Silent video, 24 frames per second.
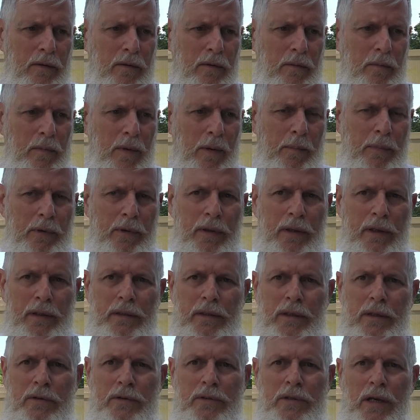Remember that
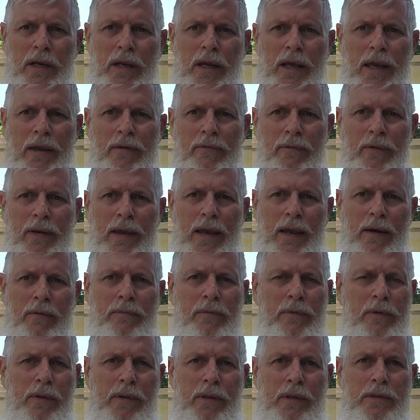there's a life
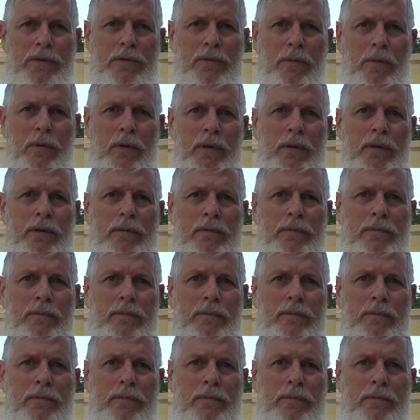after this one.